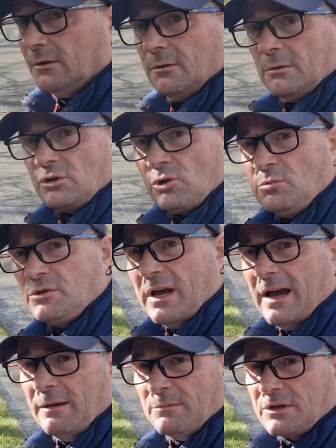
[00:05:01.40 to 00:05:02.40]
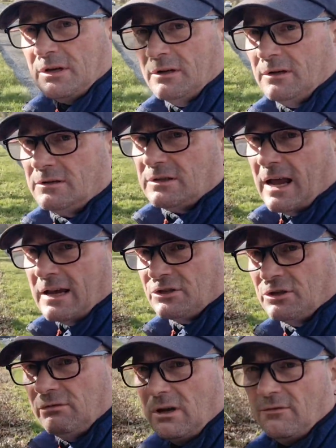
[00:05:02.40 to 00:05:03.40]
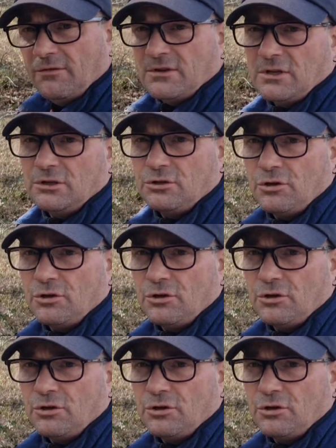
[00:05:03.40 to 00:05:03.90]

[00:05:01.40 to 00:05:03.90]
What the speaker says: But sometimes it's nice to revisit